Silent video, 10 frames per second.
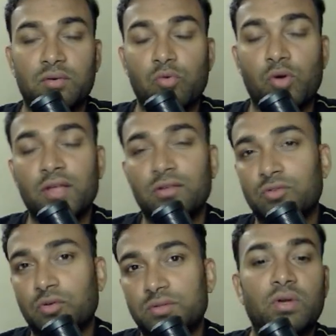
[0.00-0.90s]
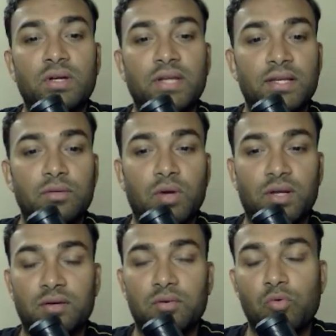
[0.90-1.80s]
and 250 plus
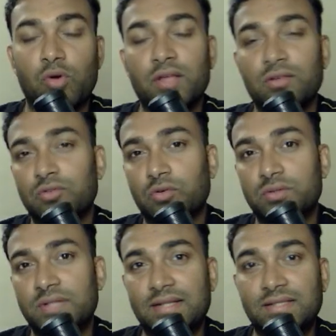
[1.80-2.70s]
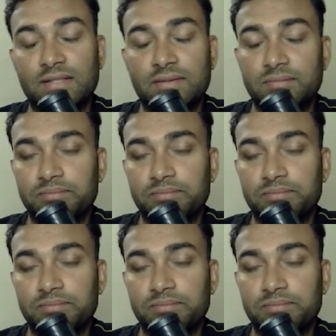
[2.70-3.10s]
videos are there as of now.